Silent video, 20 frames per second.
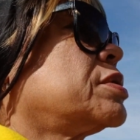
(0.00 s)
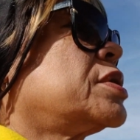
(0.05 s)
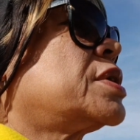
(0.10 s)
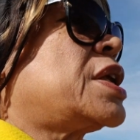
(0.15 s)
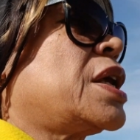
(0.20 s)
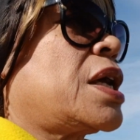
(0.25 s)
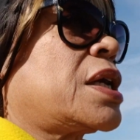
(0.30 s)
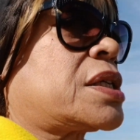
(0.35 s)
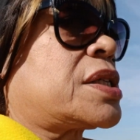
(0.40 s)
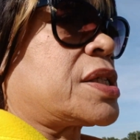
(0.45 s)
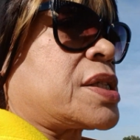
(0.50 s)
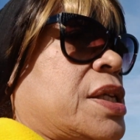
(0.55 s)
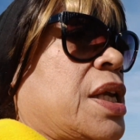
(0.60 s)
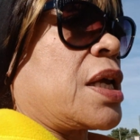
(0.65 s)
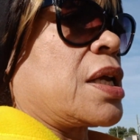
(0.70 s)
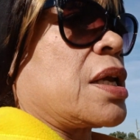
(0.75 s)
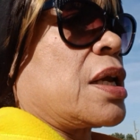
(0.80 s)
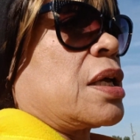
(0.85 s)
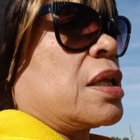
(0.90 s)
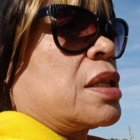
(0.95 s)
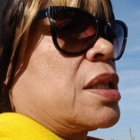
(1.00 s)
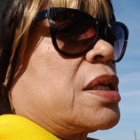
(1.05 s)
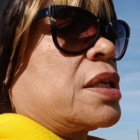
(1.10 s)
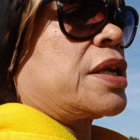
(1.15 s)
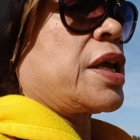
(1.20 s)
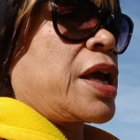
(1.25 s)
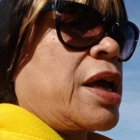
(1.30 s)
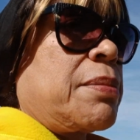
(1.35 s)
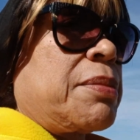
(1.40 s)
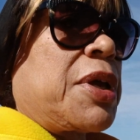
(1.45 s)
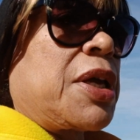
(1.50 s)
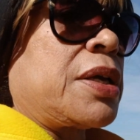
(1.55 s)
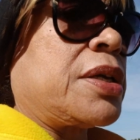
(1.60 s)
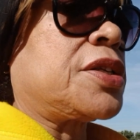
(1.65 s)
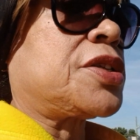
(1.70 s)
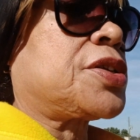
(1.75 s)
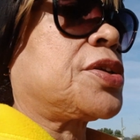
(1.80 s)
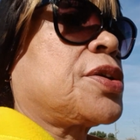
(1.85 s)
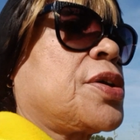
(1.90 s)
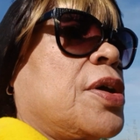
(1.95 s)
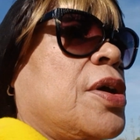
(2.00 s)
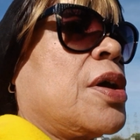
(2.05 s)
the extent of the damage,